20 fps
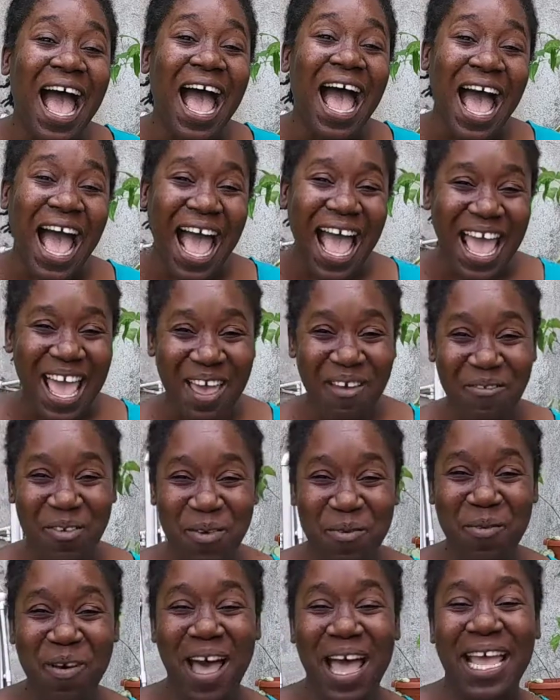Hi
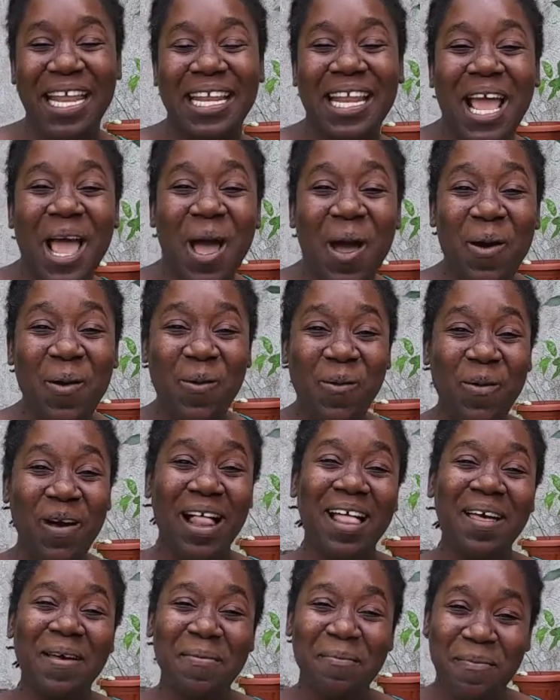everyone,
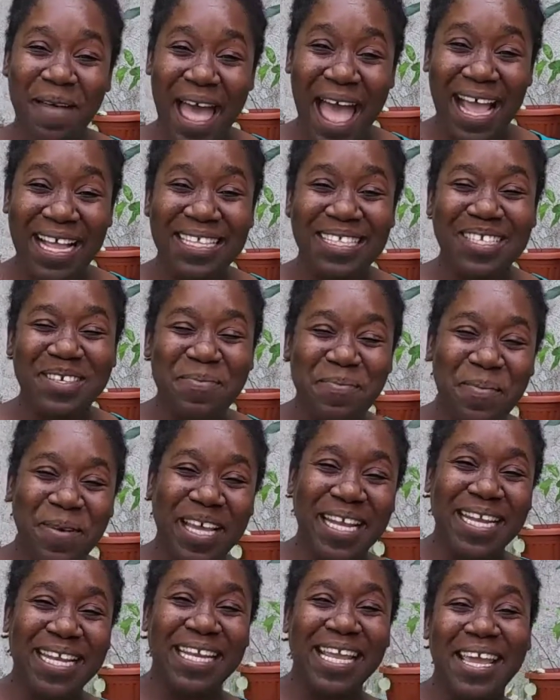welcome back to
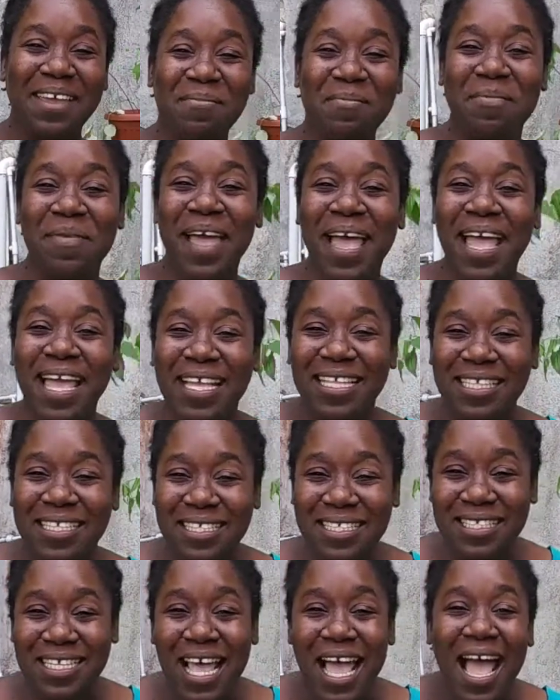Monday
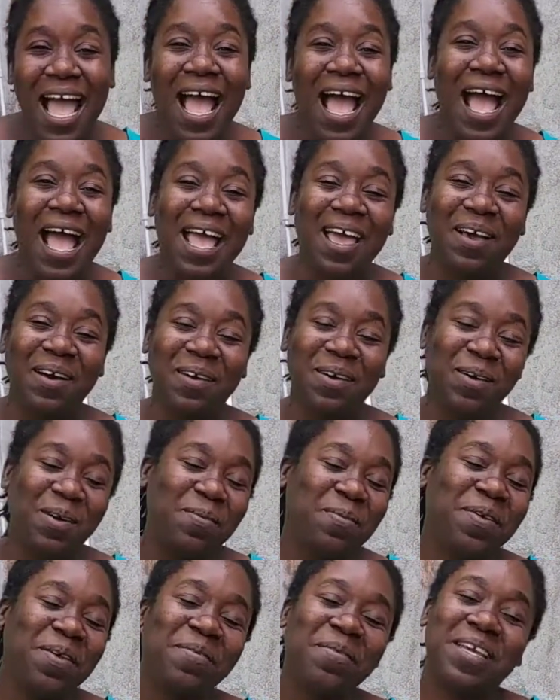Medz. I hope
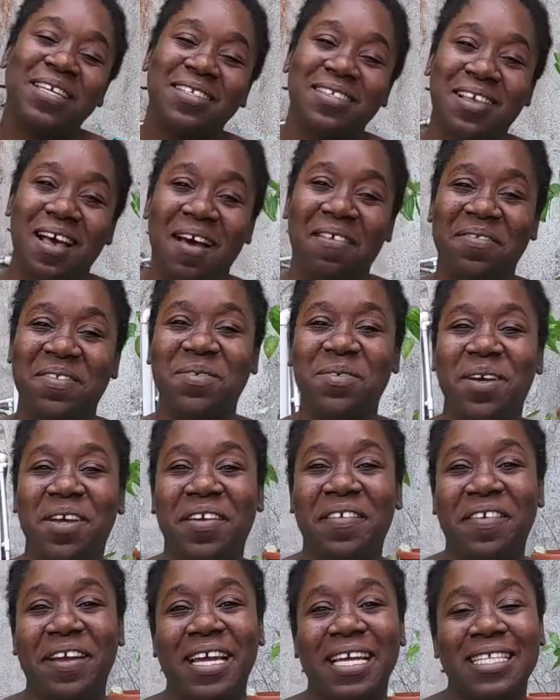your week is off to a
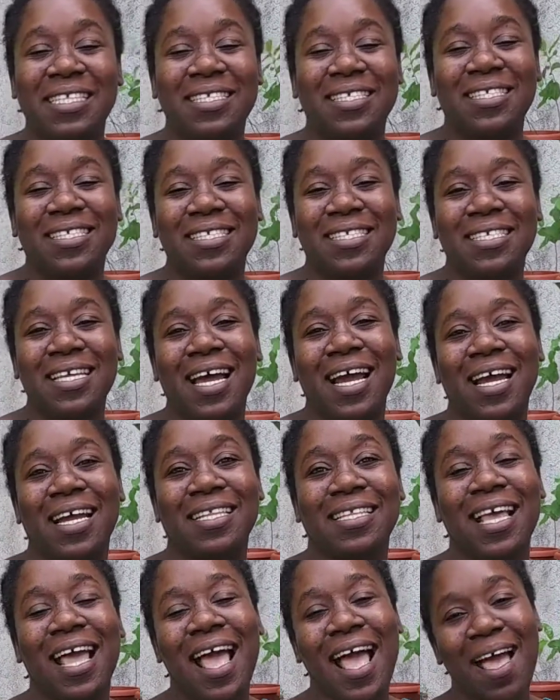great start.
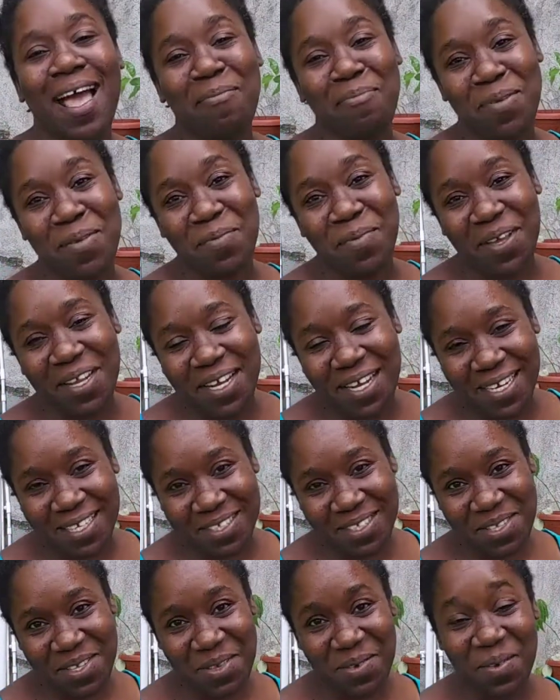Happy Monday
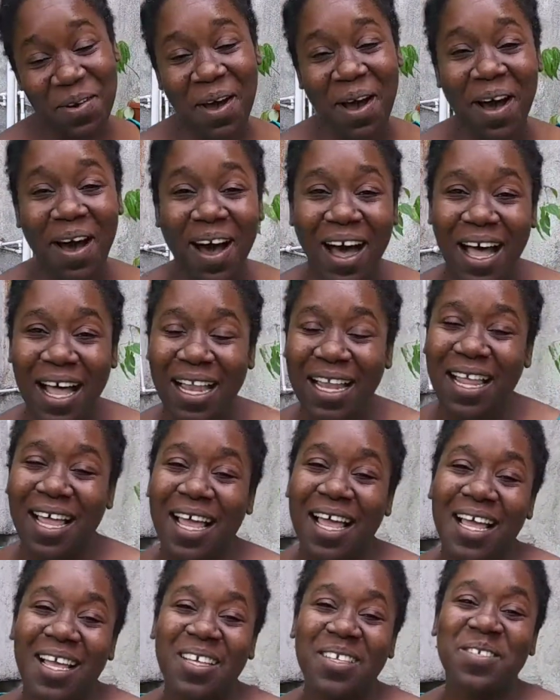to you all.
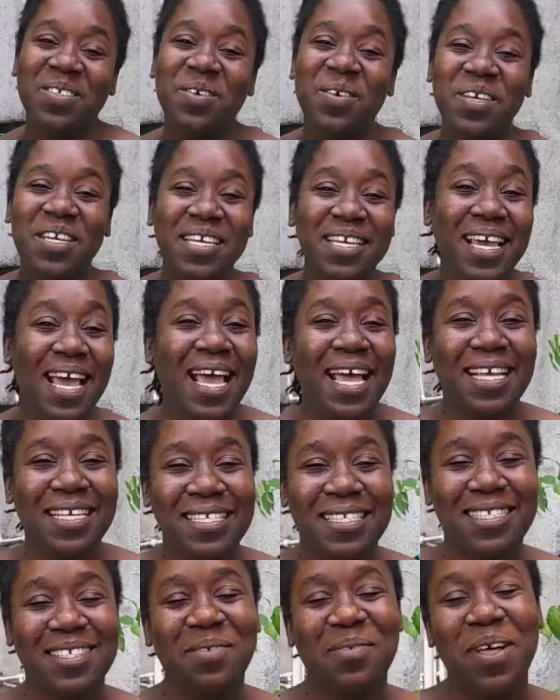So
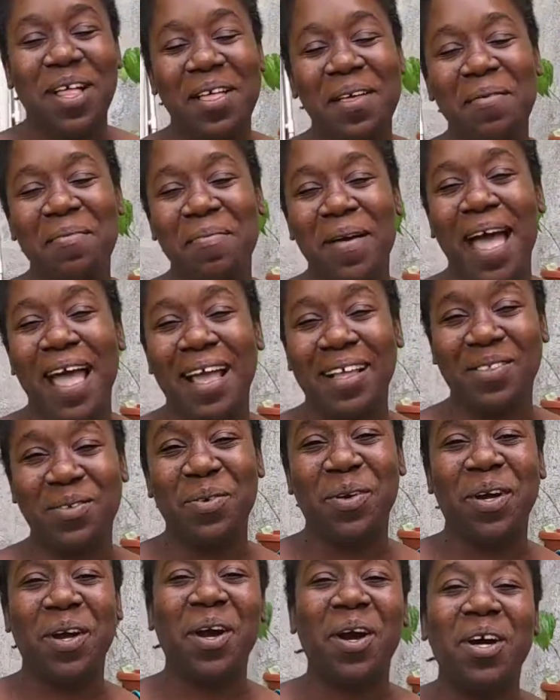yes, welcome back to
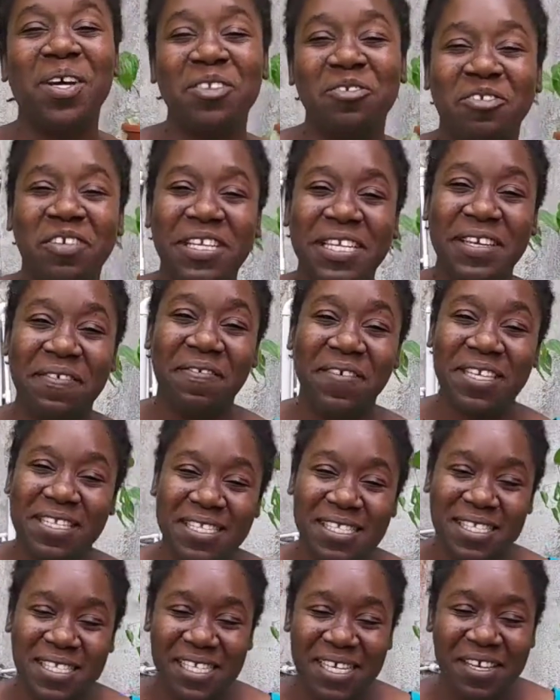our country living
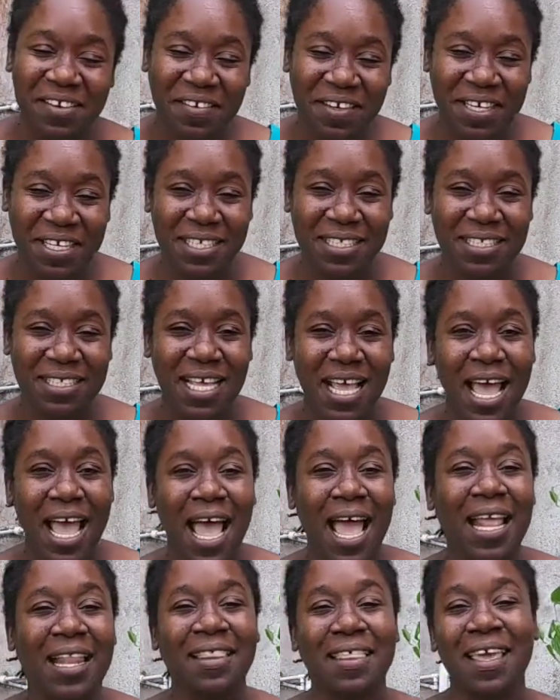series.
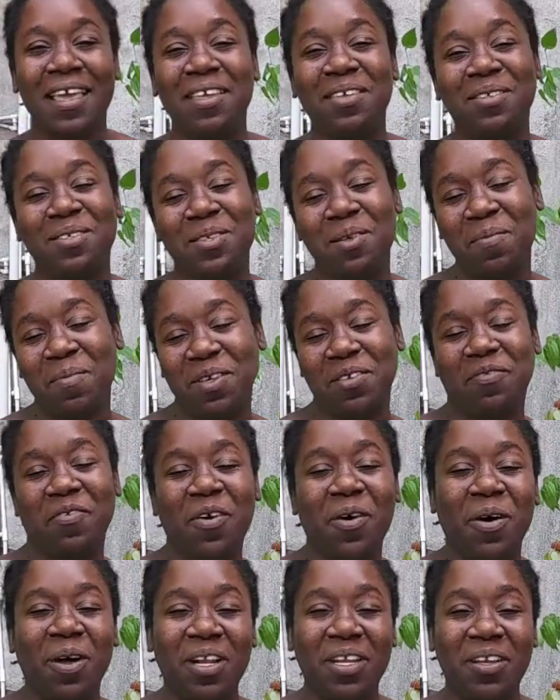And thank you so much for
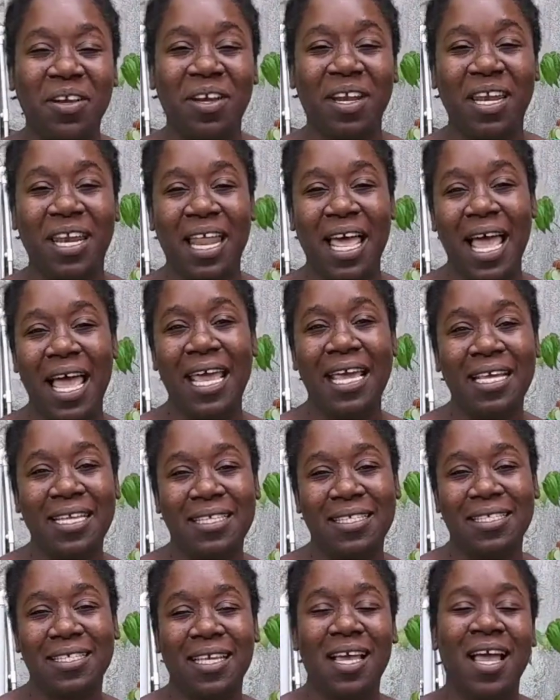all your
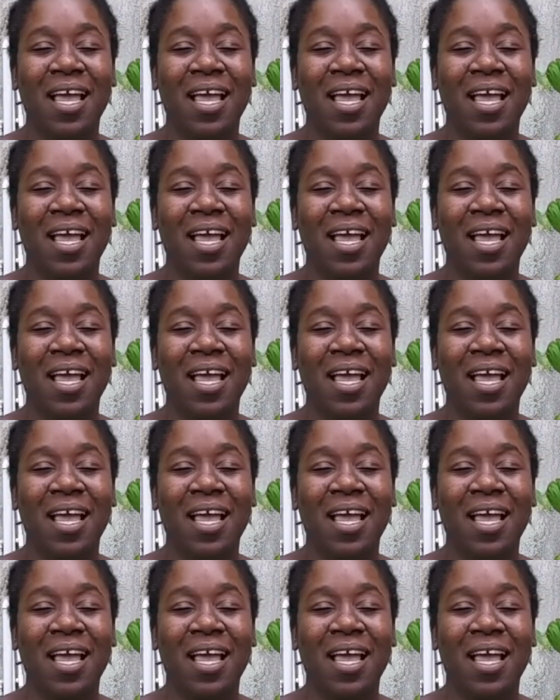likes,